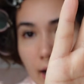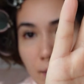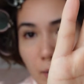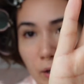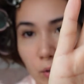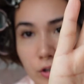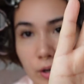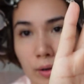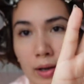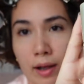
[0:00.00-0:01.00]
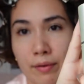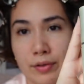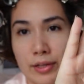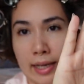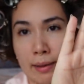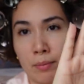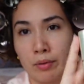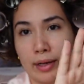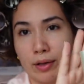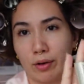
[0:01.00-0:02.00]
I also love the
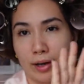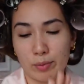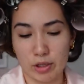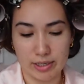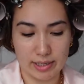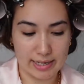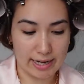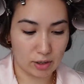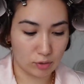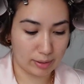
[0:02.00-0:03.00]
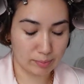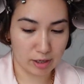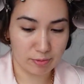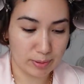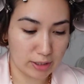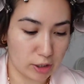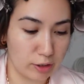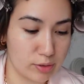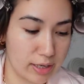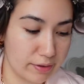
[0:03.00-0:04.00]
marine cream, which is the day cream that I've been
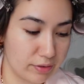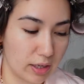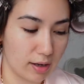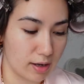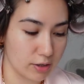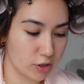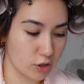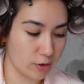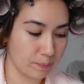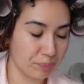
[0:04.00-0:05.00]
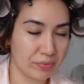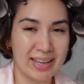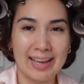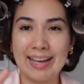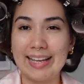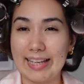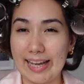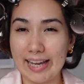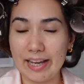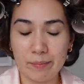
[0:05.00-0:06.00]
using for the last
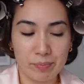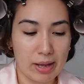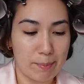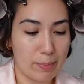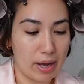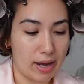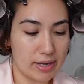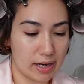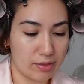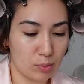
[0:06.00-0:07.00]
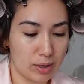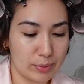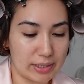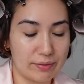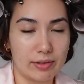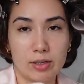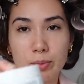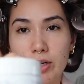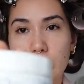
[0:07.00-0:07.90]
year, but I thought I would give this one a